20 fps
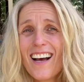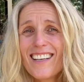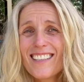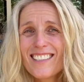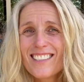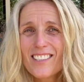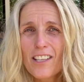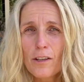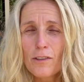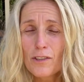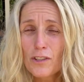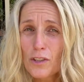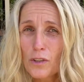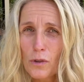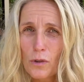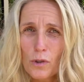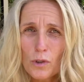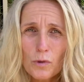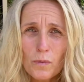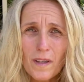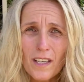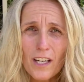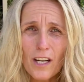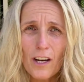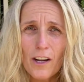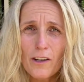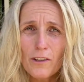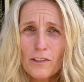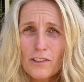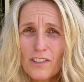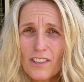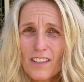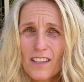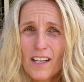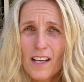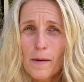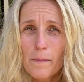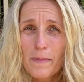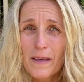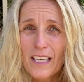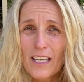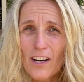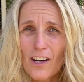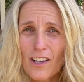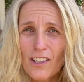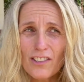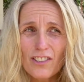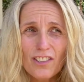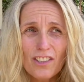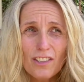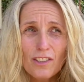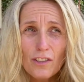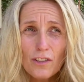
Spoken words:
So the schools were closed, because